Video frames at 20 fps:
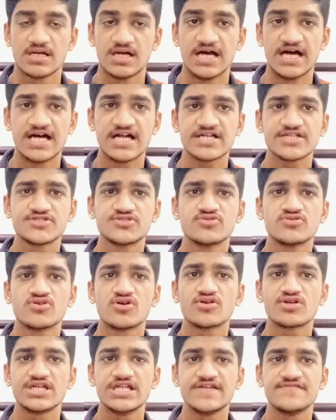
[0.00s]
Ants do
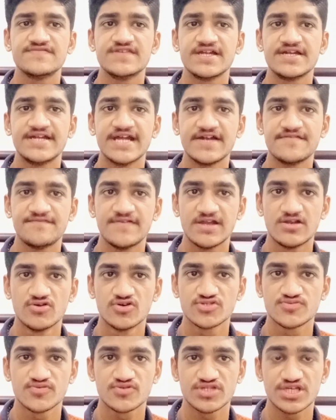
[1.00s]
not leave their dead
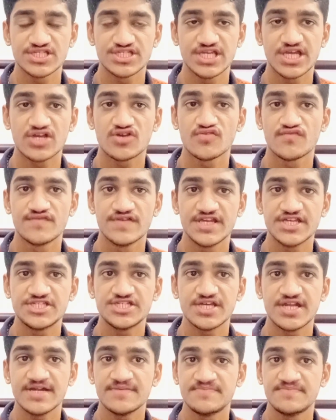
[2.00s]
fellows for the sake of
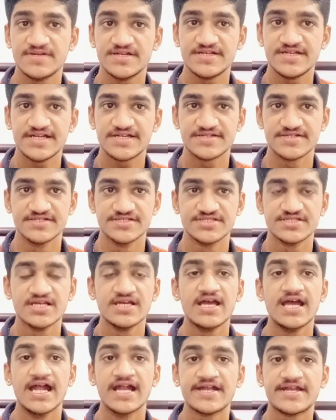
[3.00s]
nature and predators
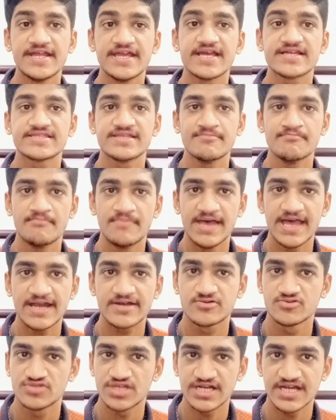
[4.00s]
and take them
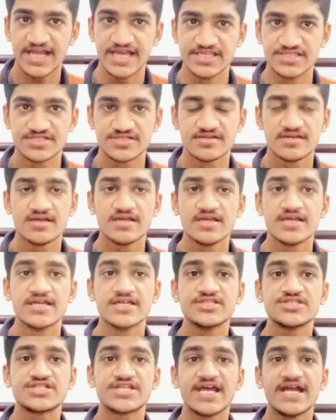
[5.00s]
back to the nest.
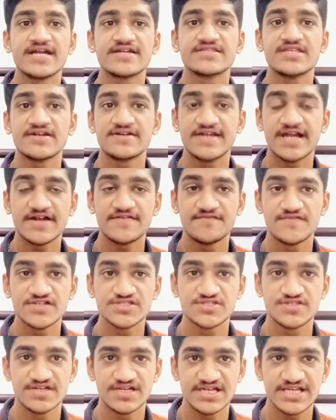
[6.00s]
Instead, the dead
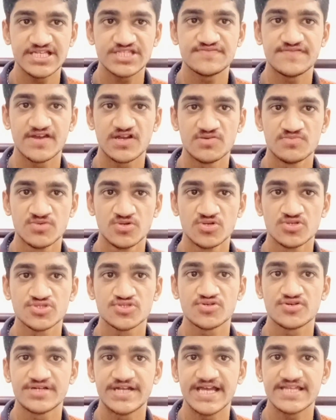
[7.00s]
ones release
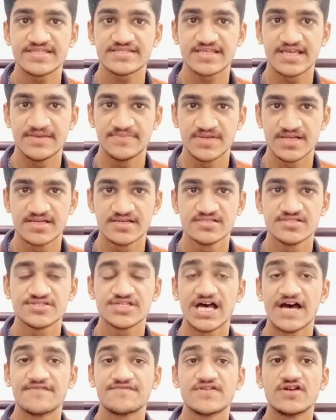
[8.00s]
pheromones or death
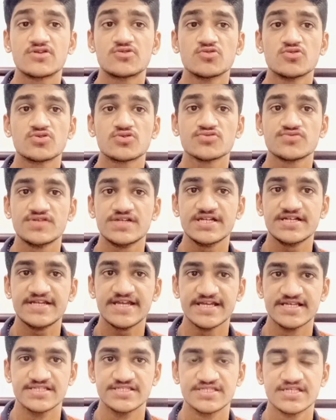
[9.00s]
chemicals after 2 to 3
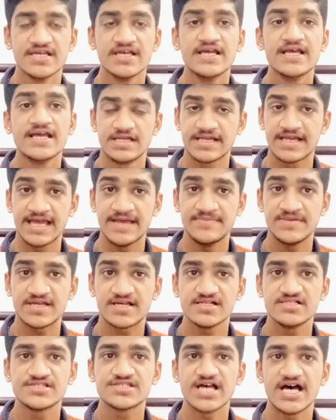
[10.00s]
days.
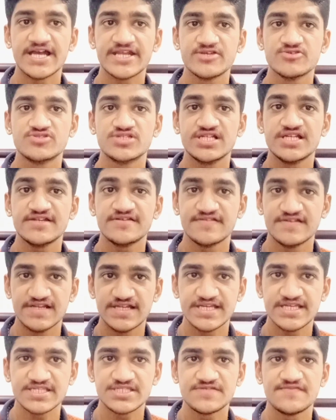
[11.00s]
Chemicals are usually
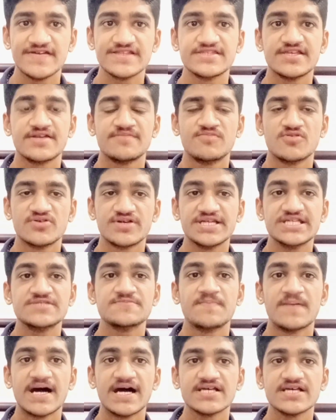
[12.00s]
released when their
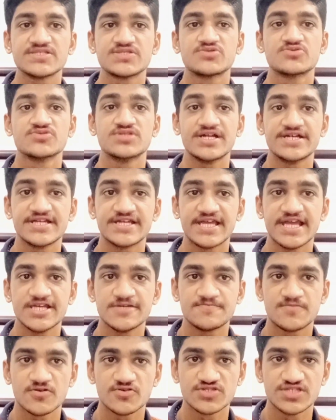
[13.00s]
bodies pass through the
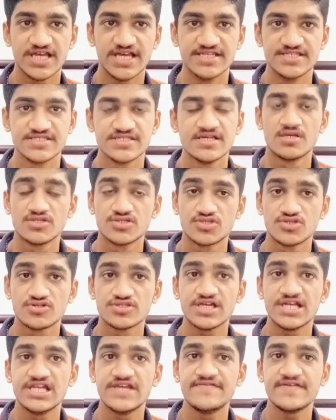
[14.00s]
decaying process.
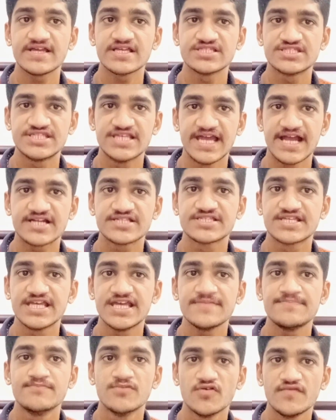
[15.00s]
So the living insects
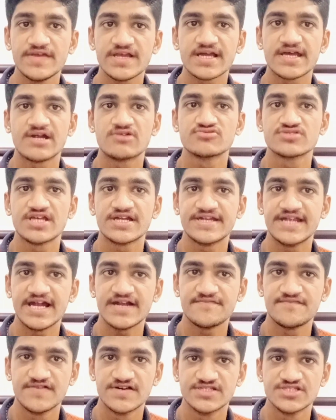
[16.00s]
keep moving around the
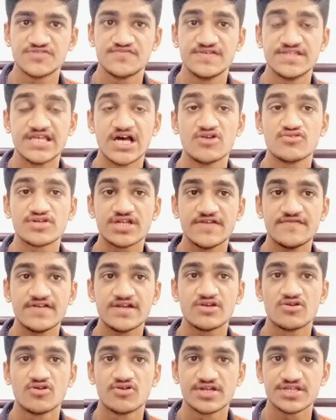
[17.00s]
dead ones without
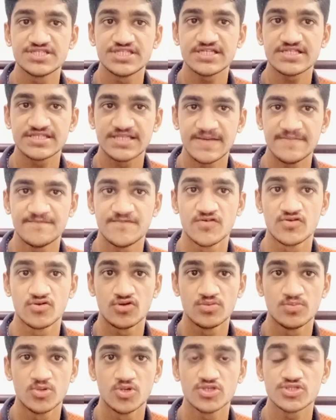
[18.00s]
even noticing them for
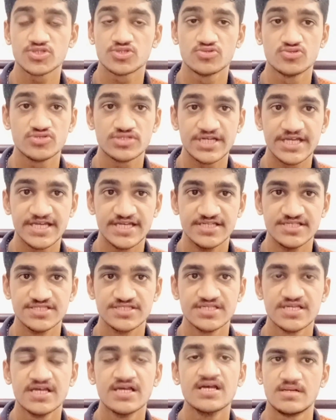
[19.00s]
almost 2
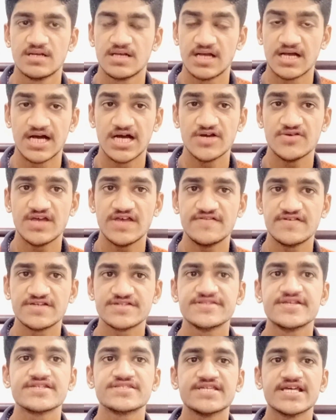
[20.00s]
days.
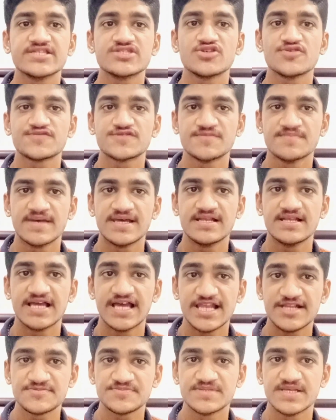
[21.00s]
However, their sense of smell
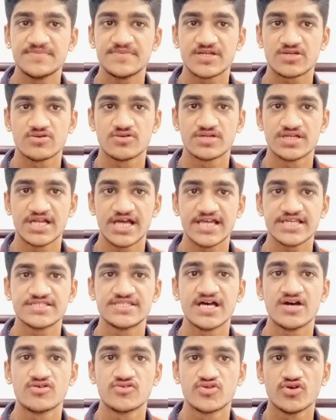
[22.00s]
helps them
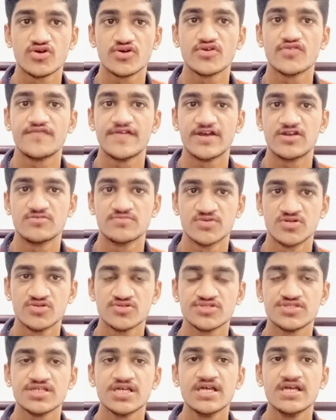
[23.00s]
recognize the odor of
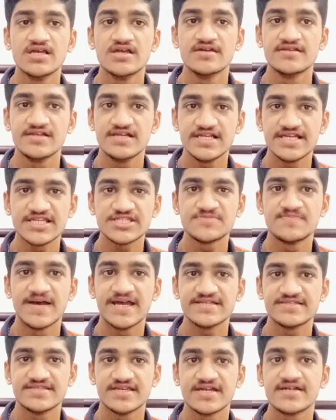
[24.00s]
pheromones released
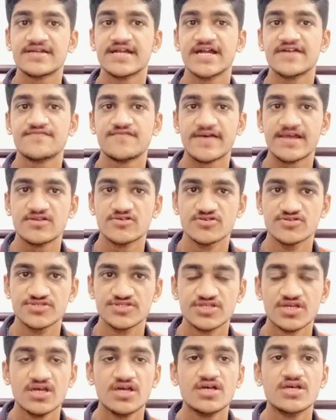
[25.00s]
by their dead
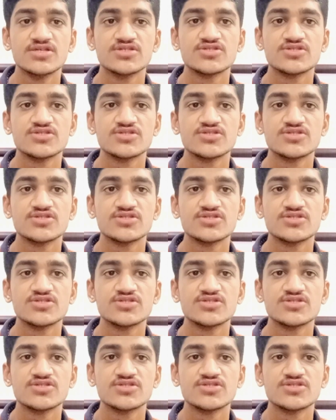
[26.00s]
fellows.